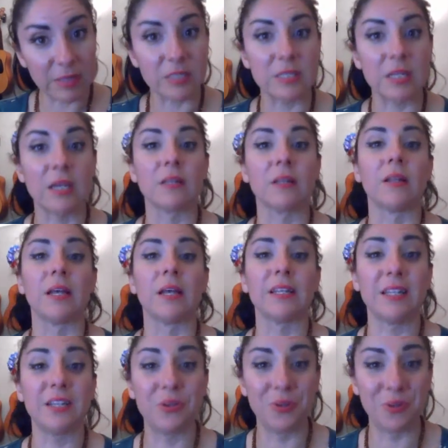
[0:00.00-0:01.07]
I'm saying the
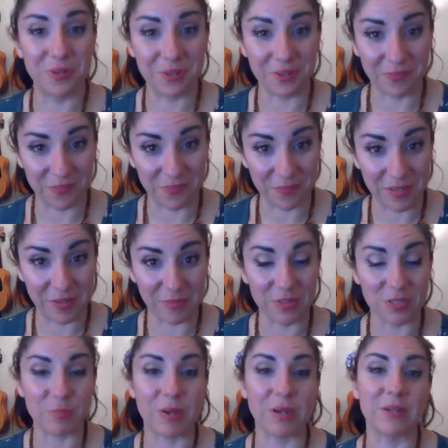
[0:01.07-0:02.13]
likelihood of me
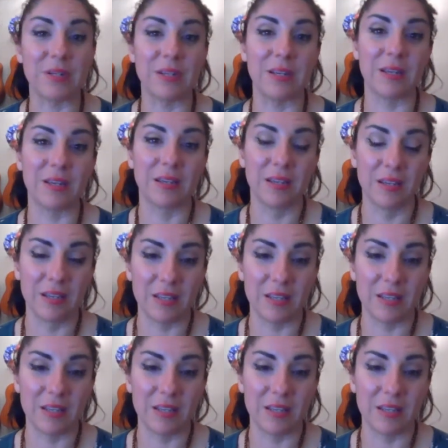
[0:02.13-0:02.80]
responding